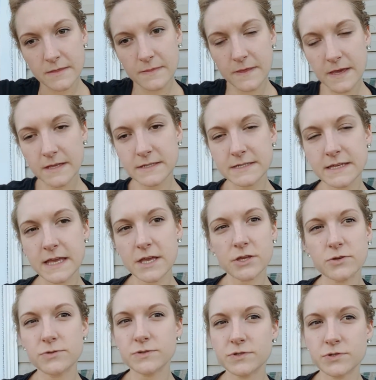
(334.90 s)
thing to get
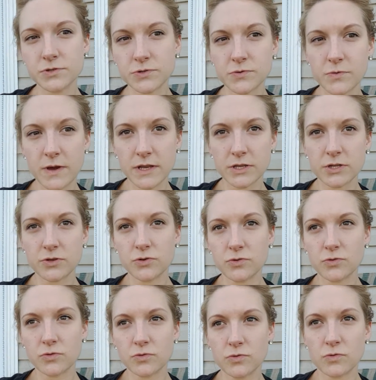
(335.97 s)
used to when
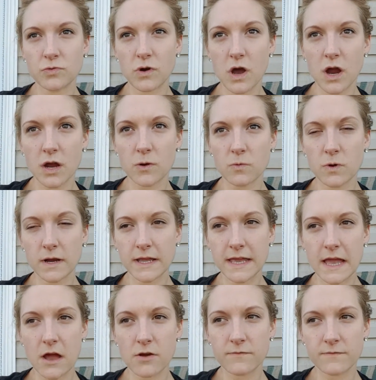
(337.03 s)
you are
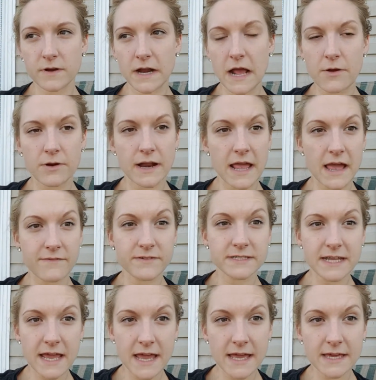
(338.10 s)
working out for an hour and a half a
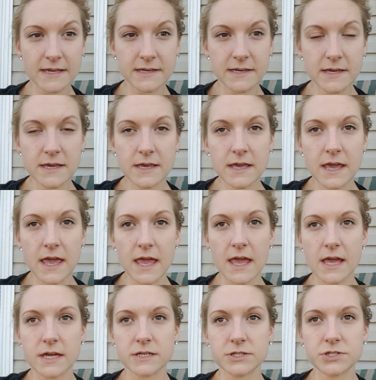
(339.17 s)
day
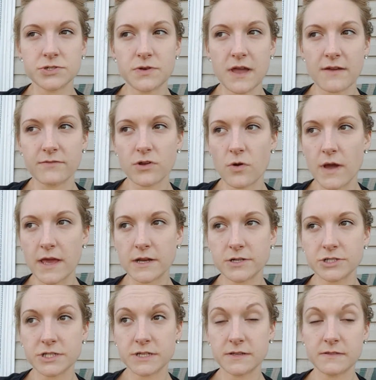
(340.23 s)
and you have no
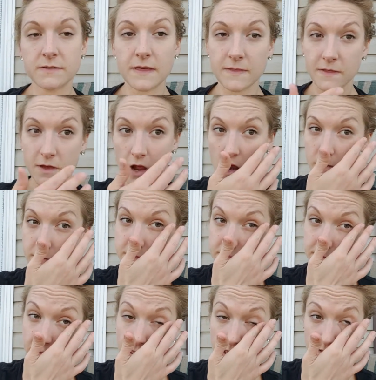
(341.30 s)
energy that the carbs
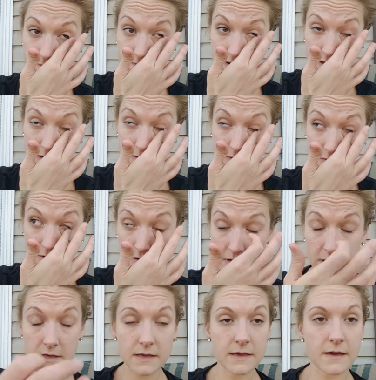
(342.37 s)
supply for you,
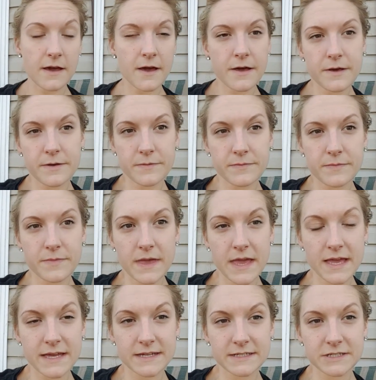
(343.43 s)

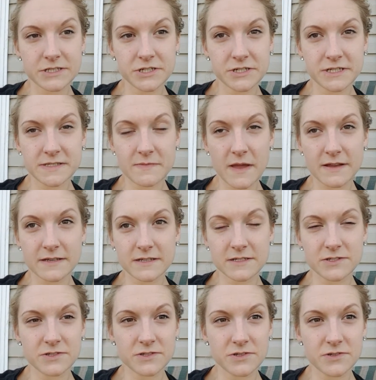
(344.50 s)
and you're expected
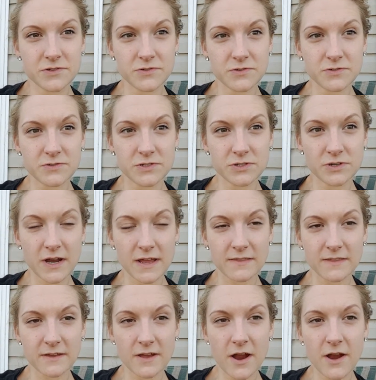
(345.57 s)
to do
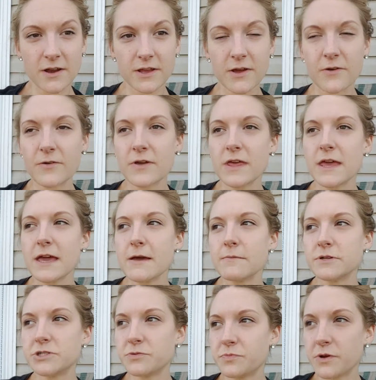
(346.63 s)
strength and cardio,
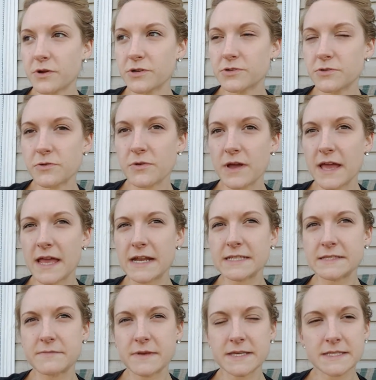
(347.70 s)
but you push through it, and
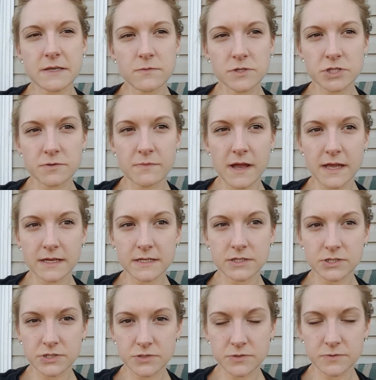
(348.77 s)
it's amazing what your mind can
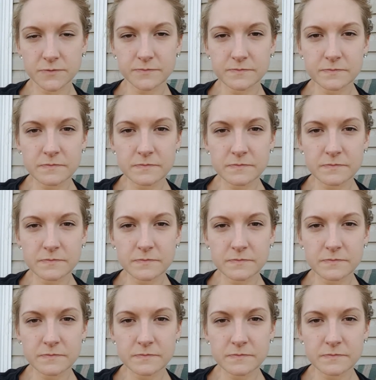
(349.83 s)
do